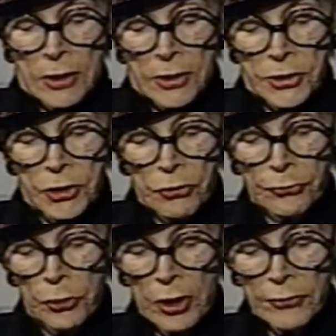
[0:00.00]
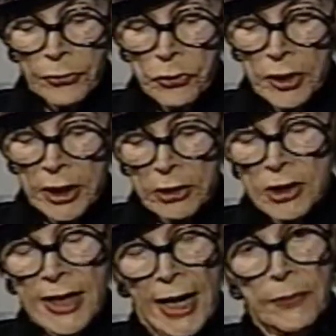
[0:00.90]
So for a few
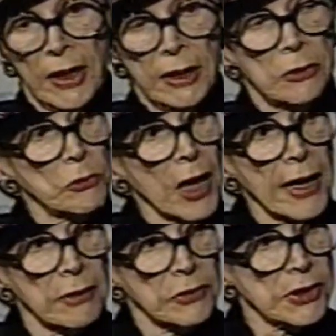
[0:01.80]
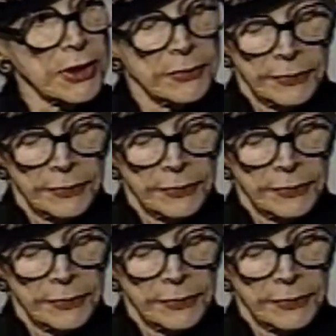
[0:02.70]
years, I made the rounds.